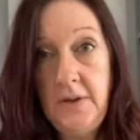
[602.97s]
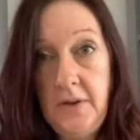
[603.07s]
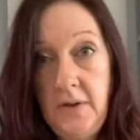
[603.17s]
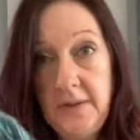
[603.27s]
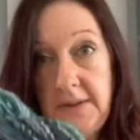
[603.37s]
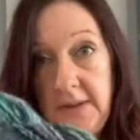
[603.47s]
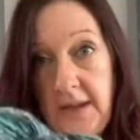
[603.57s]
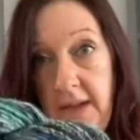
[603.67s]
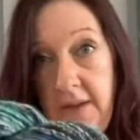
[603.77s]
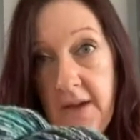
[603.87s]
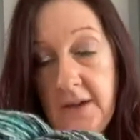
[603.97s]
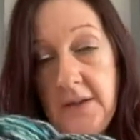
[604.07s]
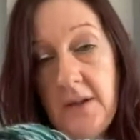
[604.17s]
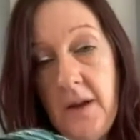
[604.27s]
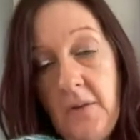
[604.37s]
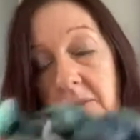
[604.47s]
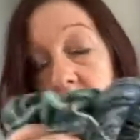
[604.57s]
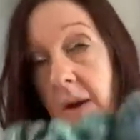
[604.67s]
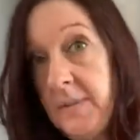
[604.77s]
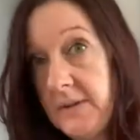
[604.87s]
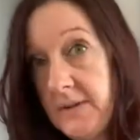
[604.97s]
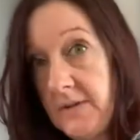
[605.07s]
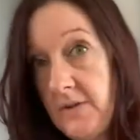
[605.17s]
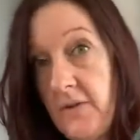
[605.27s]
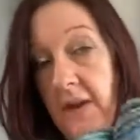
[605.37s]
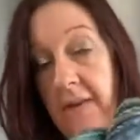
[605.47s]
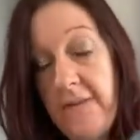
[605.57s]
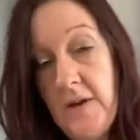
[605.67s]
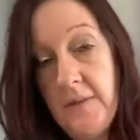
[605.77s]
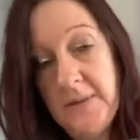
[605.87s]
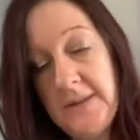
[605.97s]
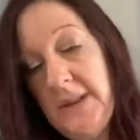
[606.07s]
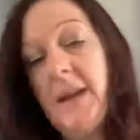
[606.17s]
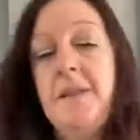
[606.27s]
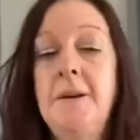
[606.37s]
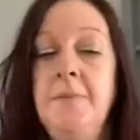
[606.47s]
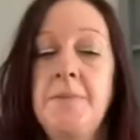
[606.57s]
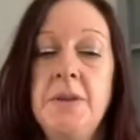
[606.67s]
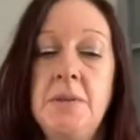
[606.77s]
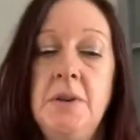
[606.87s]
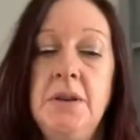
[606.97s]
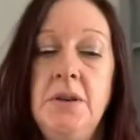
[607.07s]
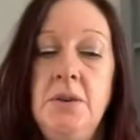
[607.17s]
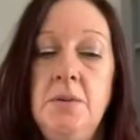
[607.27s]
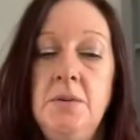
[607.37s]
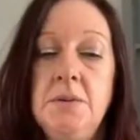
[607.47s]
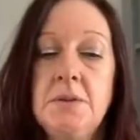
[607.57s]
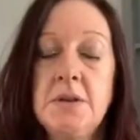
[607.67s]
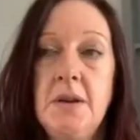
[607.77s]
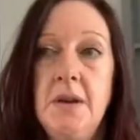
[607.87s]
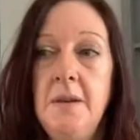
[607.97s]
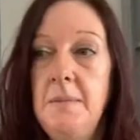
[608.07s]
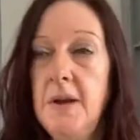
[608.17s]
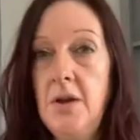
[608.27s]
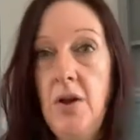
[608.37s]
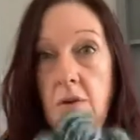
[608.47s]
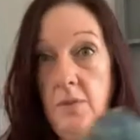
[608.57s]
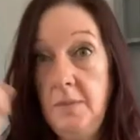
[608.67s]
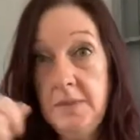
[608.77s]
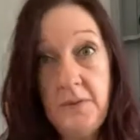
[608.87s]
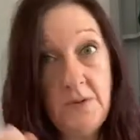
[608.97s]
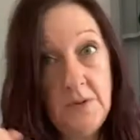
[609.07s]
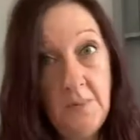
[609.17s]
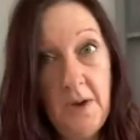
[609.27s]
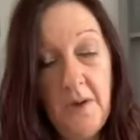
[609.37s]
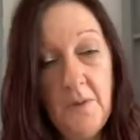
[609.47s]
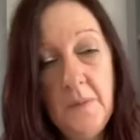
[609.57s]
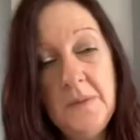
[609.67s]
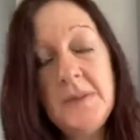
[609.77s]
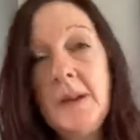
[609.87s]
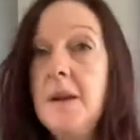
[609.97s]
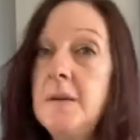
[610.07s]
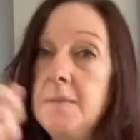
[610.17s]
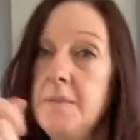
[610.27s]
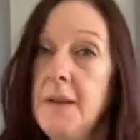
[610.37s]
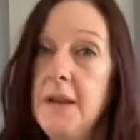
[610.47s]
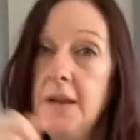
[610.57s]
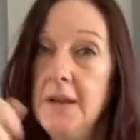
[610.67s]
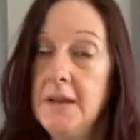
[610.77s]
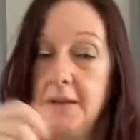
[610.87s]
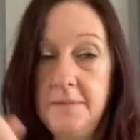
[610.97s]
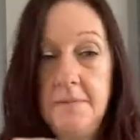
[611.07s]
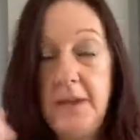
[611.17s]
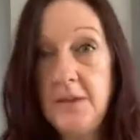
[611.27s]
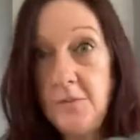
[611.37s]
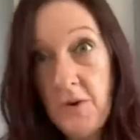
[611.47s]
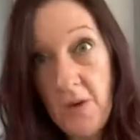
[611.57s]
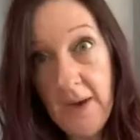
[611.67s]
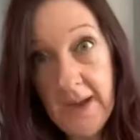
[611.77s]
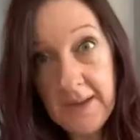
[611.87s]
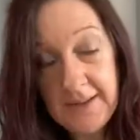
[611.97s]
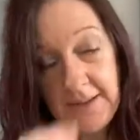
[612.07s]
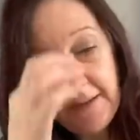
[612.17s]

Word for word: yarns together. So fibres, sorry, fibres together. So I used uh, my combs. I got some combs and I made some Rolags.